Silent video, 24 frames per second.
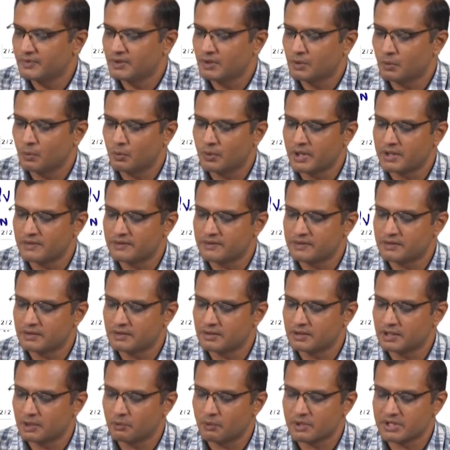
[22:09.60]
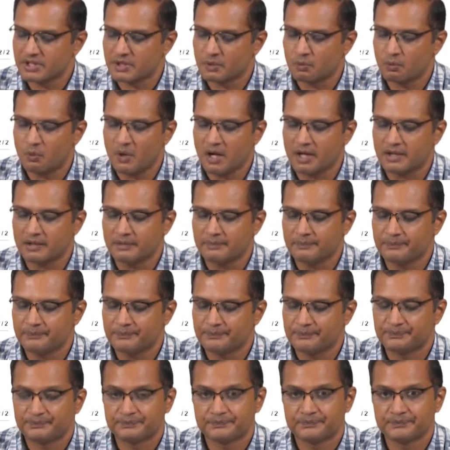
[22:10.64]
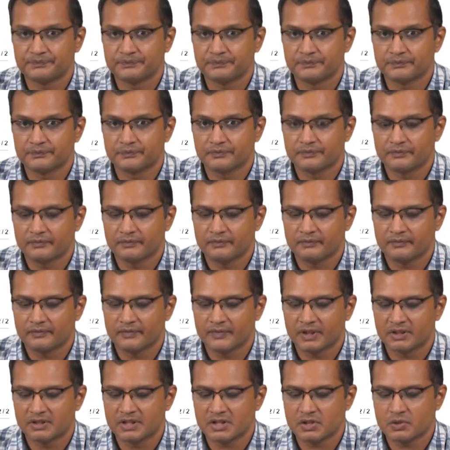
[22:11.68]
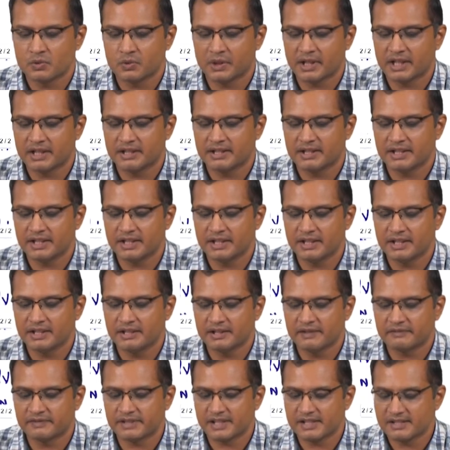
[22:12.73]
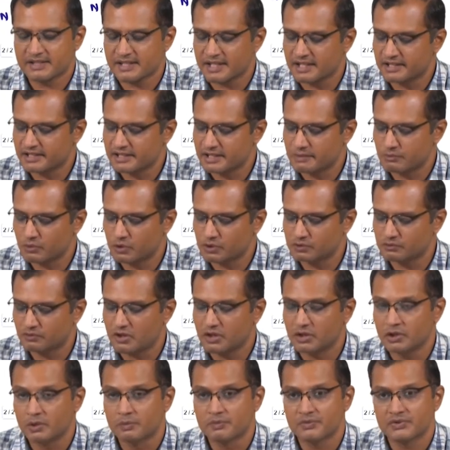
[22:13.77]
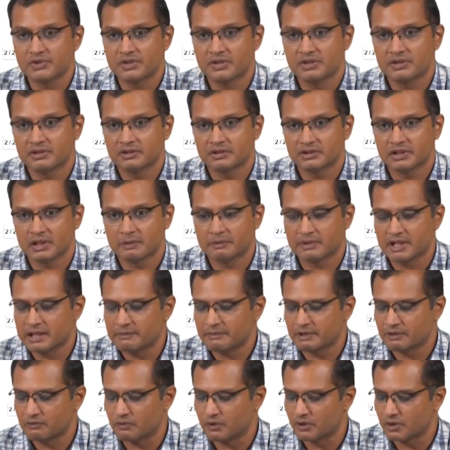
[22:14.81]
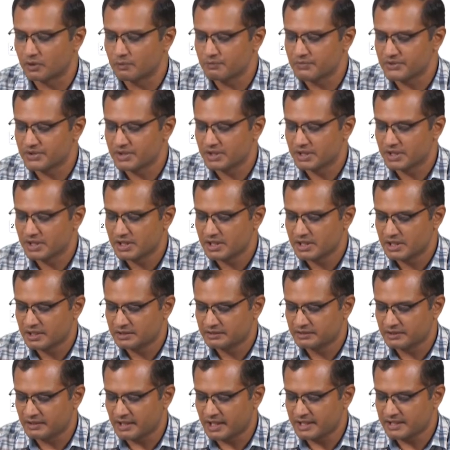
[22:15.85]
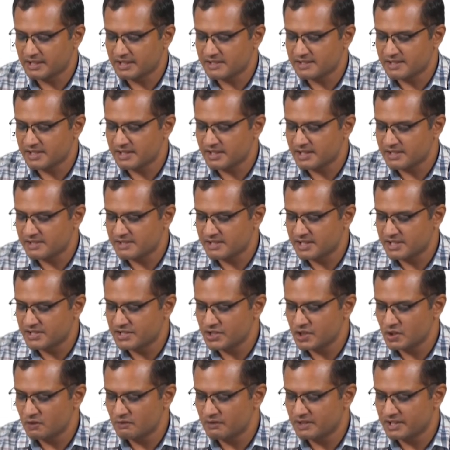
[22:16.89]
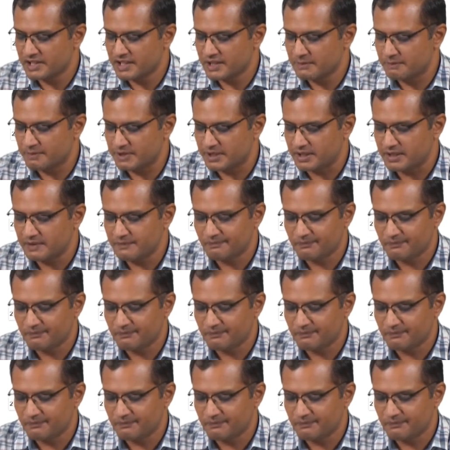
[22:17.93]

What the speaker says: with equation 1, just look at the left hand side, they are both volumes, thermodynamic volumes. The right hand side is dG over dP